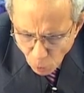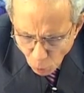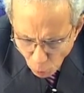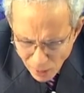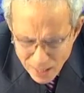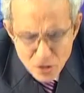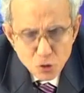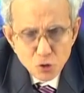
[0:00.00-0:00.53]

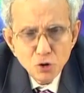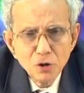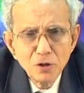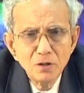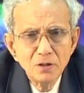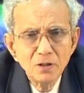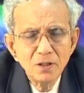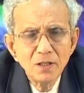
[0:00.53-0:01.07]
one should
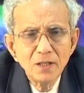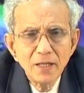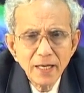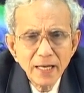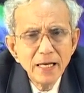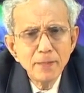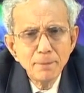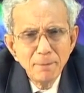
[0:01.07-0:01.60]

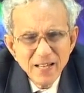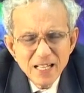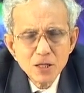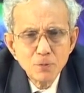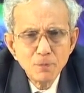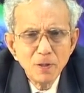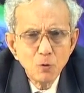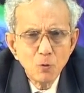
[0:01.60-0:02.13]
in
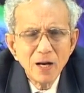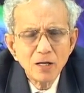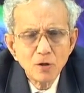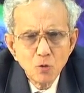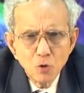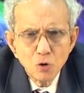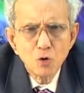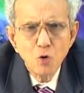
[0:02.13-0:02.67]
principle one
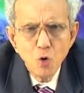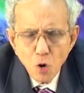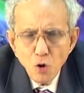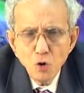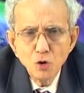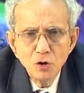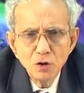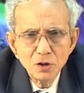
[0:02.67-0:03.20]
could
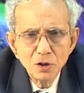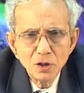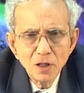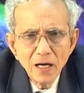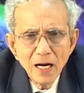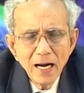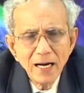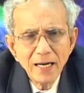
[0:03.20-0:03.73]
go
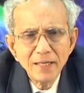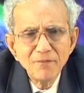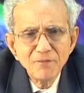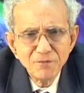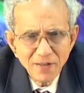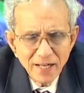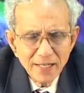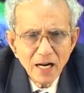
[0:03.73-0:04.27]
and
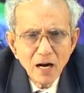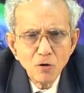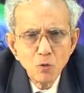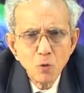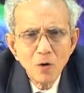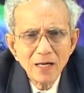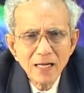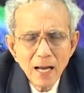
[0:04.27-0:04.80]
find
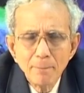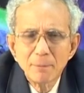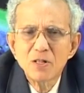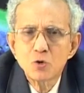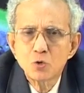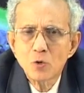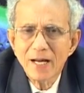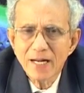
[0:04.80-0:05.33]
out what
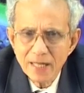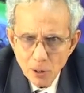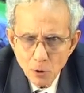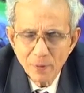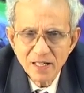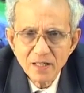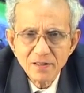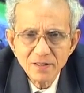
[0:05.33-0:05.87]
happens to n
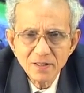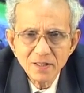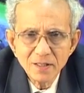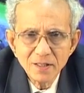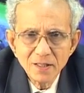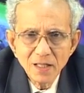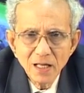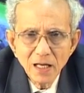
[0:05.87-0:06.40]
qubit,
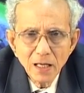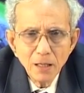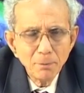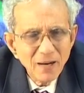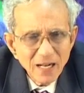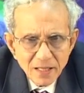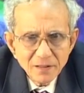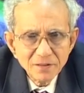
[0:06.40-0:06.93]
uh,
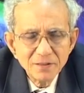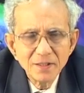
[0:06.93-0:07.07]
but